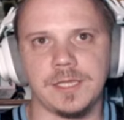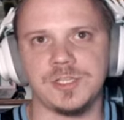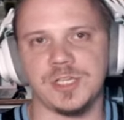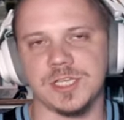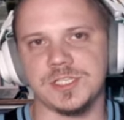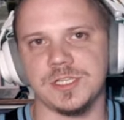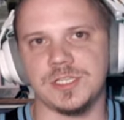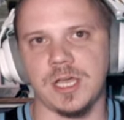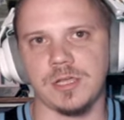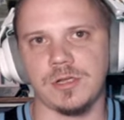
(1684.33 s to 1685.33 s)
And Justin
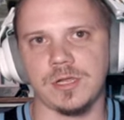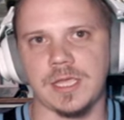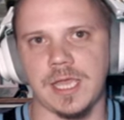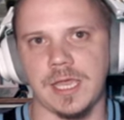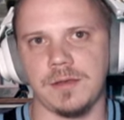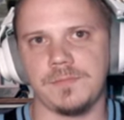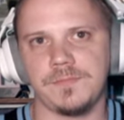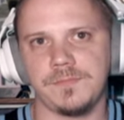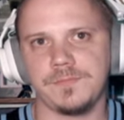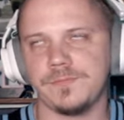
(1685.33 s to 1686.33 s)
Tucker can...
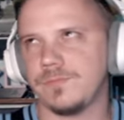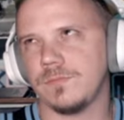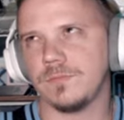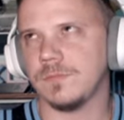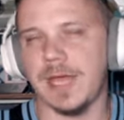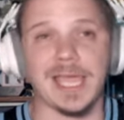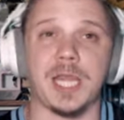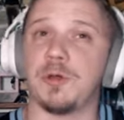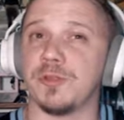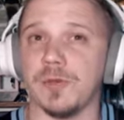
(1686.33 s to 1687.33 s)
I
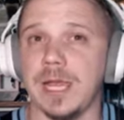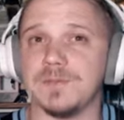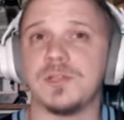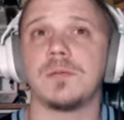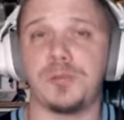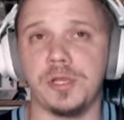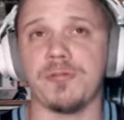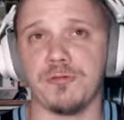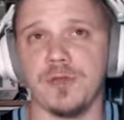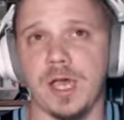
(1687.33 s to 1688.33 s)
got no other rhymes. Put
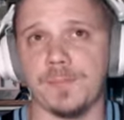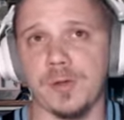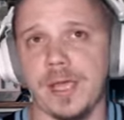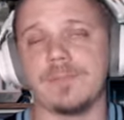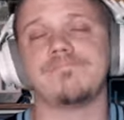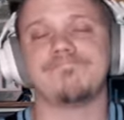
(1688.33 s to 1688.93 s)
it through the upright.